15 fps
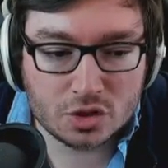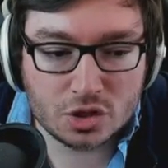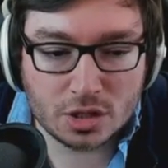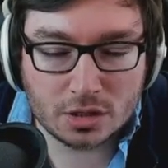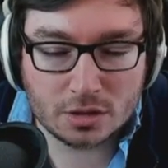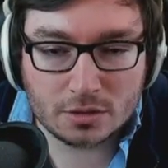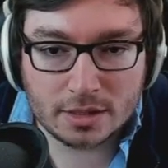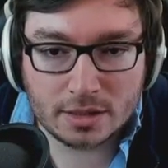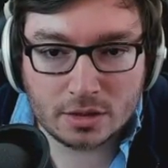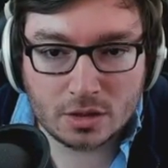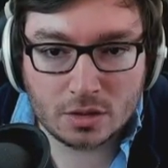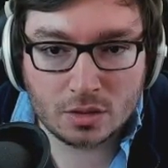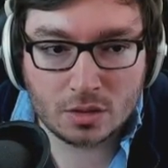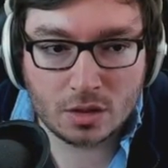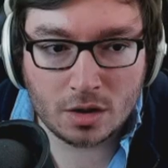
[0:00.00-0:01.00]
Generally
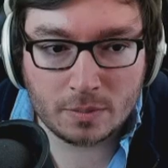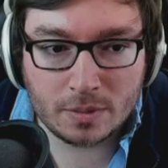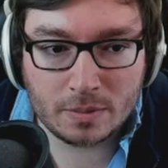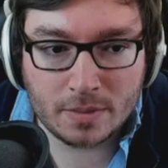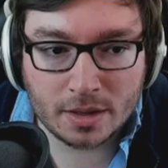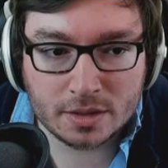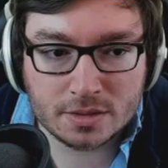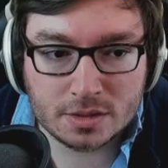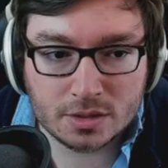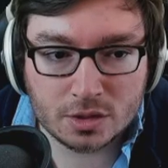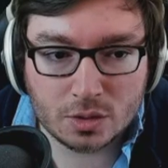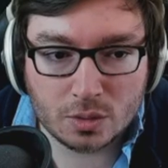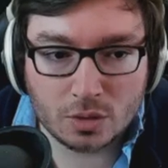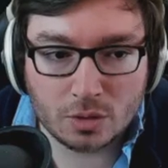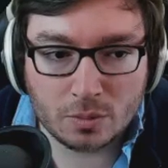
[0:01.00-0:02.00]
though, I've been maxing
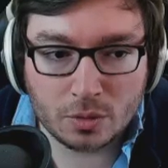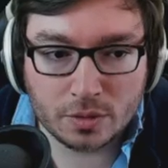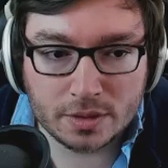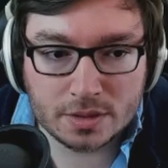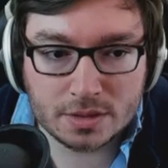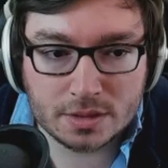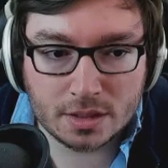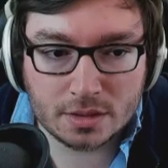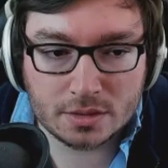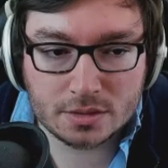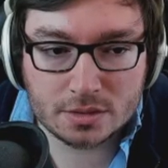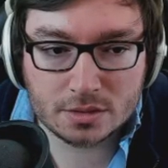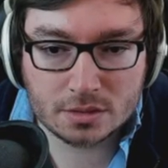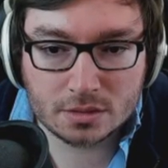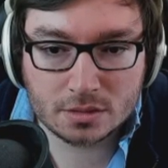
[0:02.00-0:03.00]
Q a lot more these
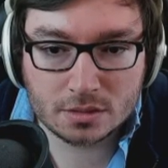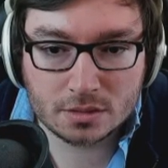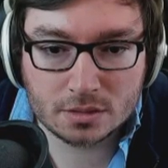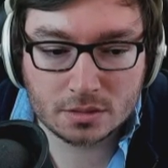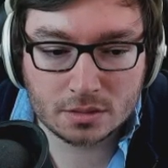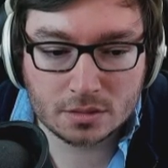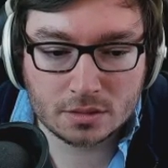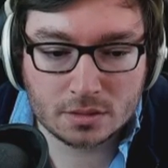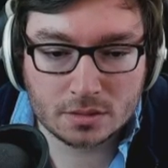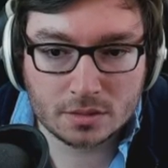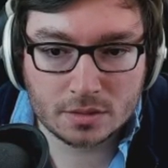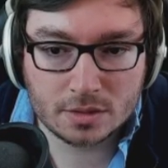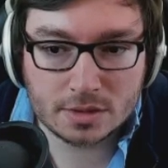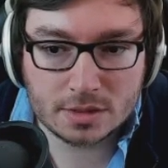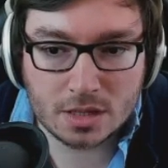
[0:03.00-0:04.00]
days.
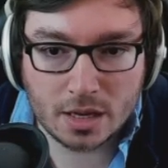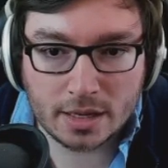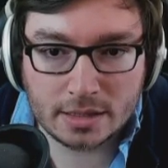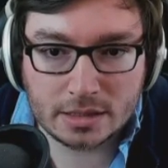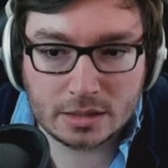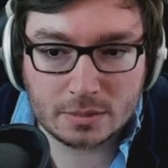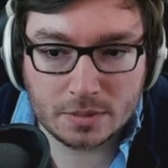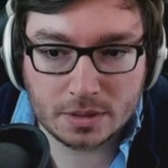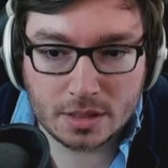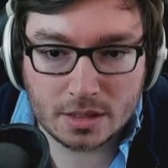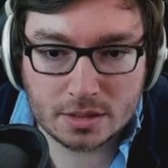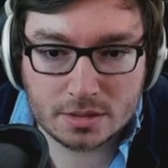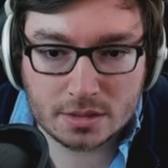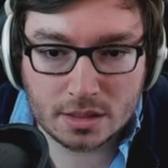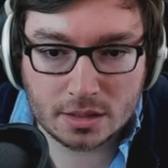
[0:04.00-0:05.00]
It's higher
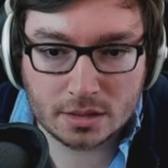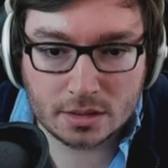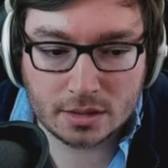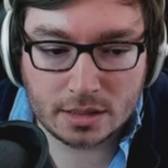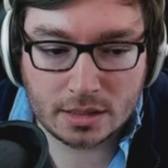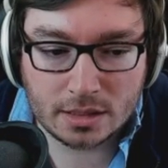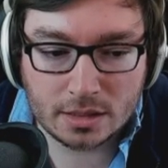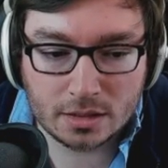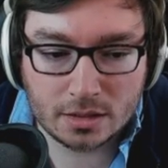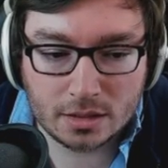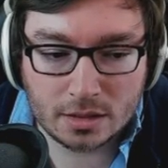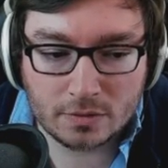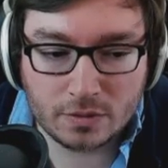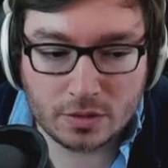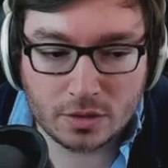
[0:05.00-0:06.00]
DPS than E,
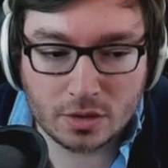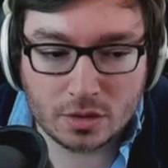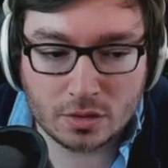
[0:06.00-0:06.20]
even